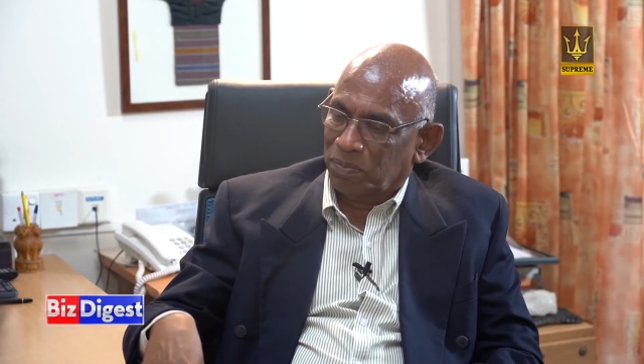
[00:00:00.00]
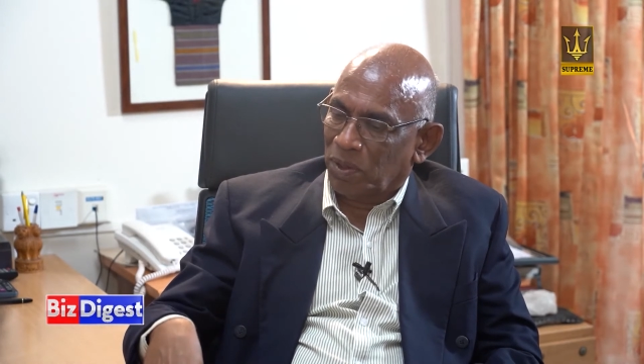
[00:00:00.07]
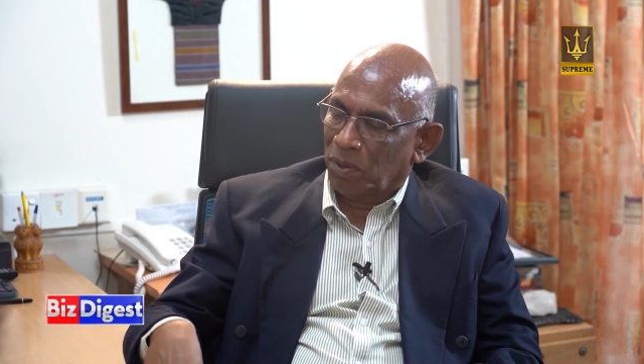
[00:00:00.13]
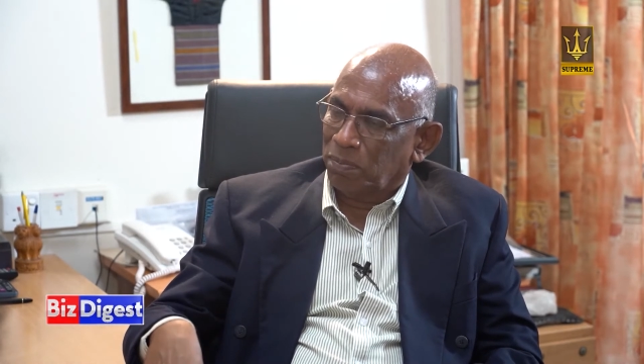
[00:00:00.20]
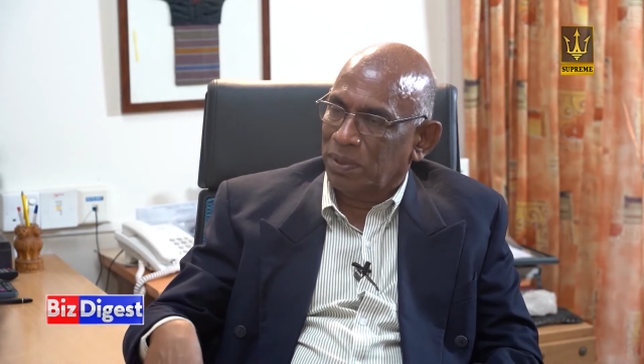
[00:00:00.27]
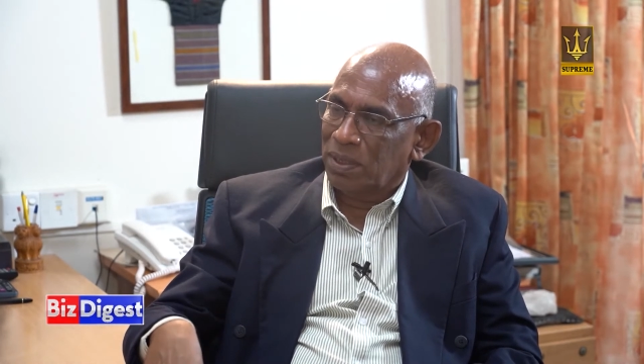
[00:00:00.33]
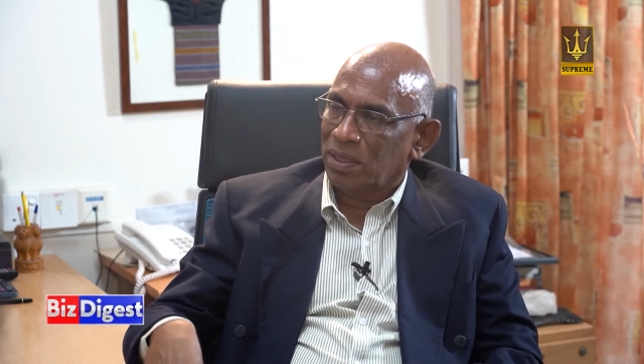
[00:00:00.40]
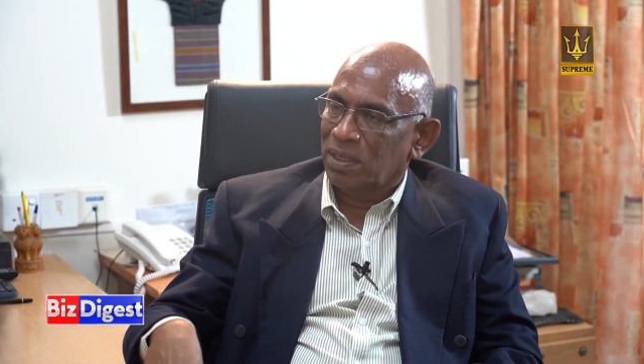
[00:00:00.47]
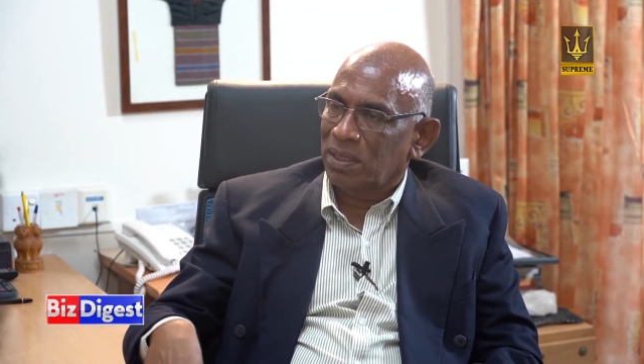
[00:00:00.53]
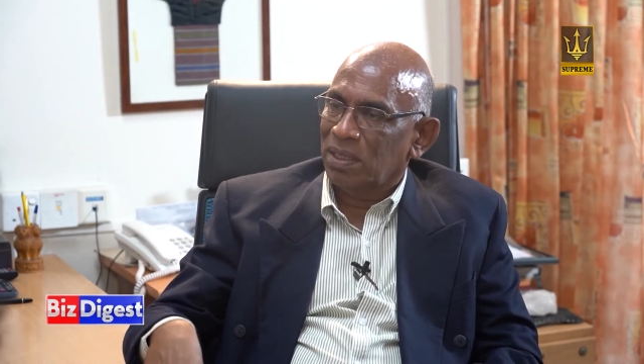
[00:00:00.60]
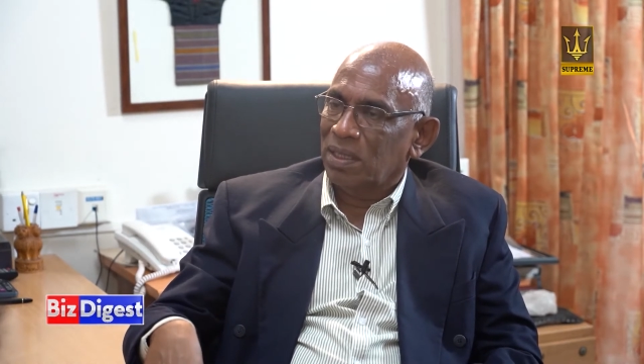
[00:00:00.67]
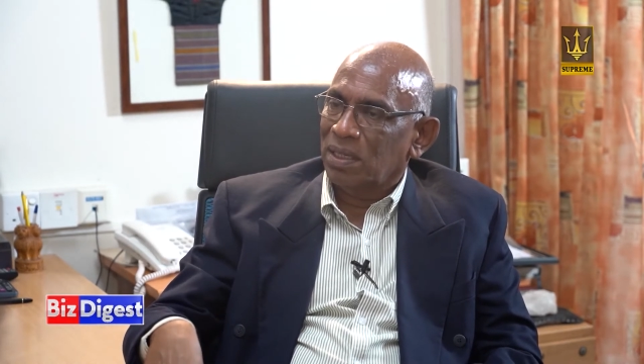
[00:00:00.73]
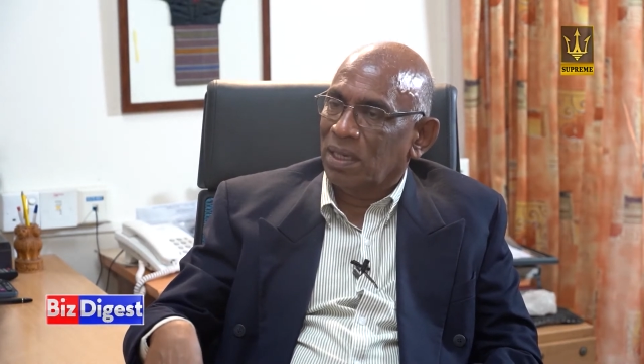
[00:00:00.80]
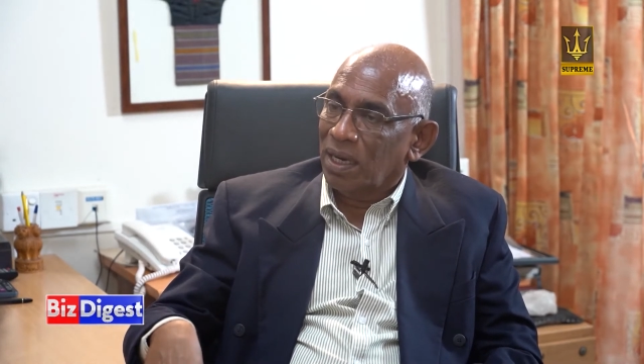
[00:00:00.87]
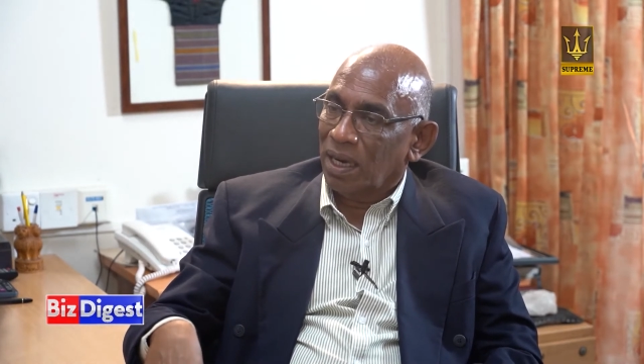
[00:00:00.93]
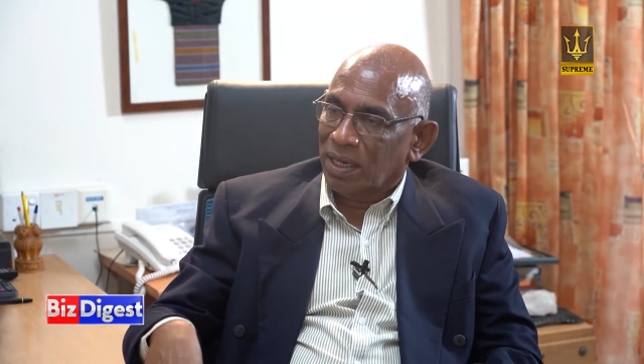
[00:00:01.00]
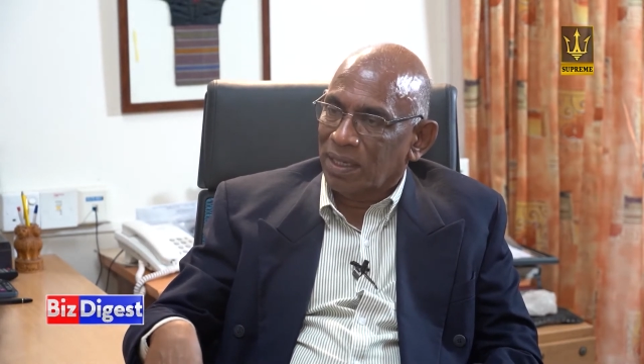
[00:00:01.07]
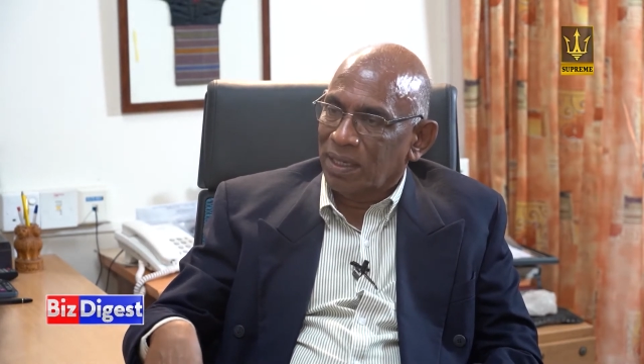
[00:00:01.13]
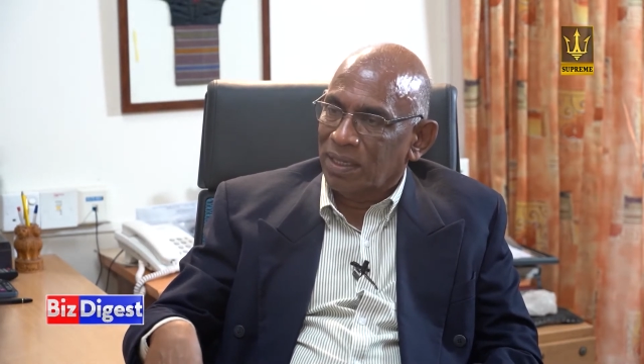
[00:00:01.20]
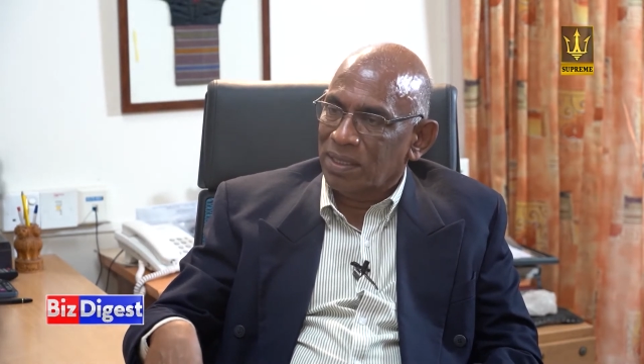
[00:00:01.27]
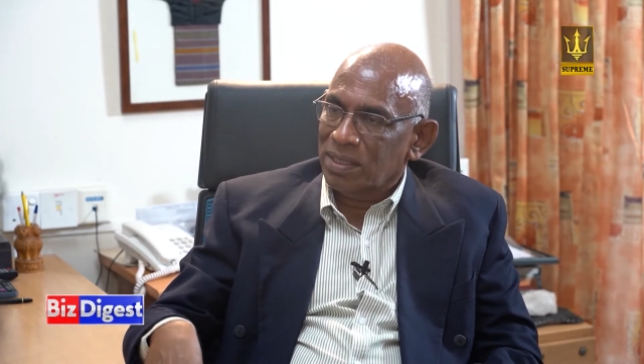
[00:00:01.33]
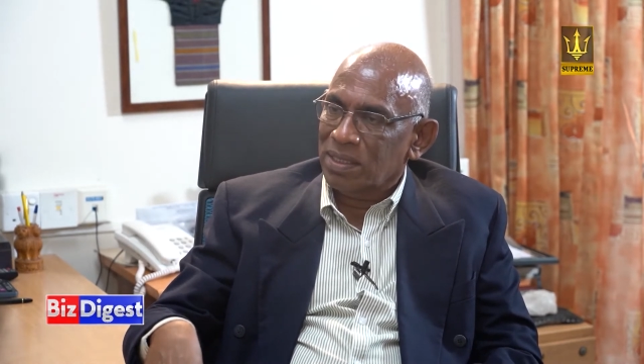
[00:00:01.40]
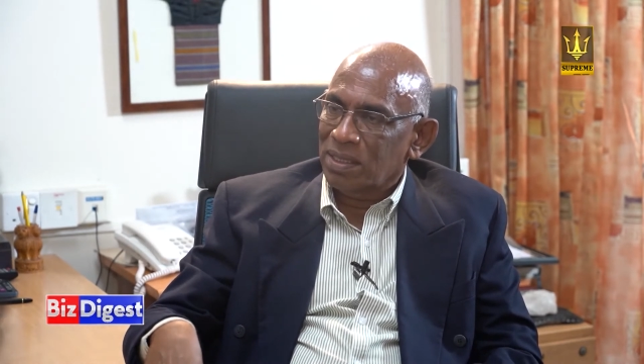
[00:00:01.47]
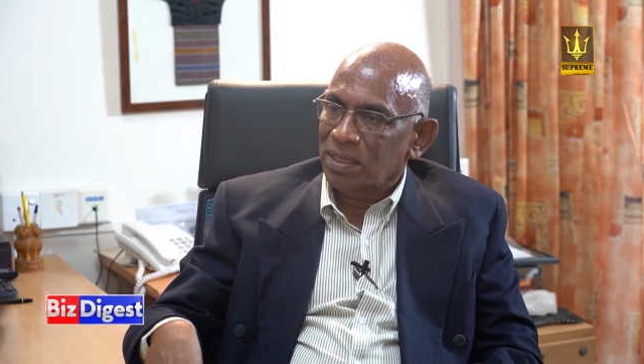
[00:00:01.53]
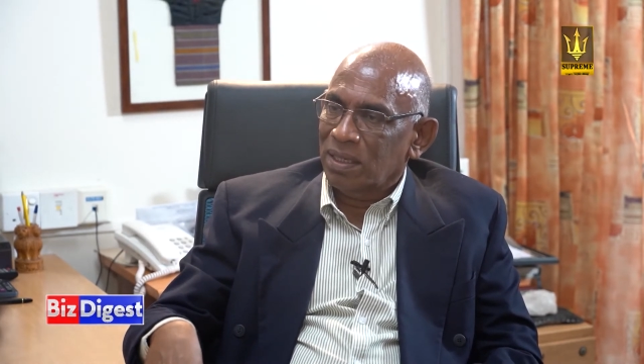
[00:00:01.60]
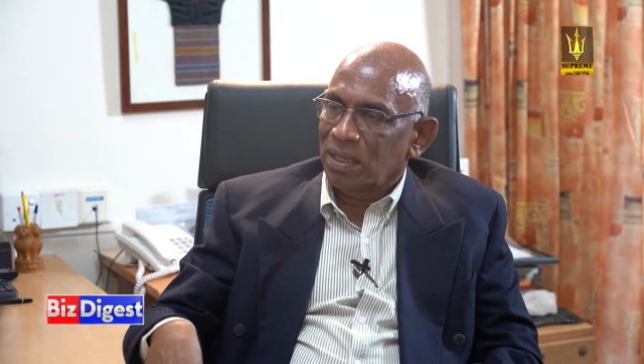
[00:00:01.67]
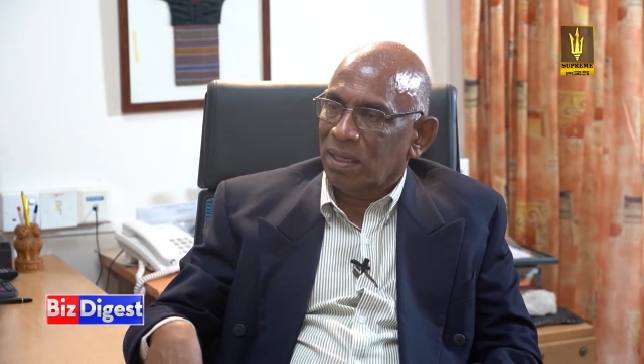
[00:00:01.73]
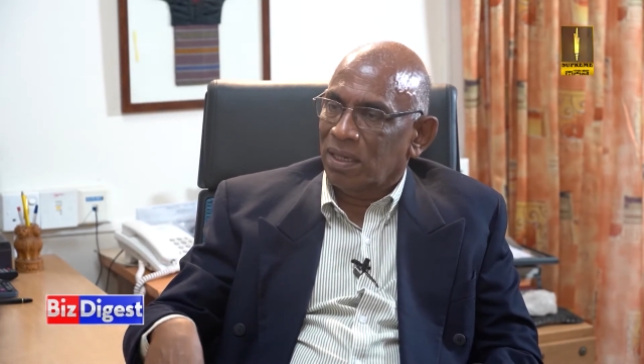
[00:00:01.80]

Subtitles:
proper guidance.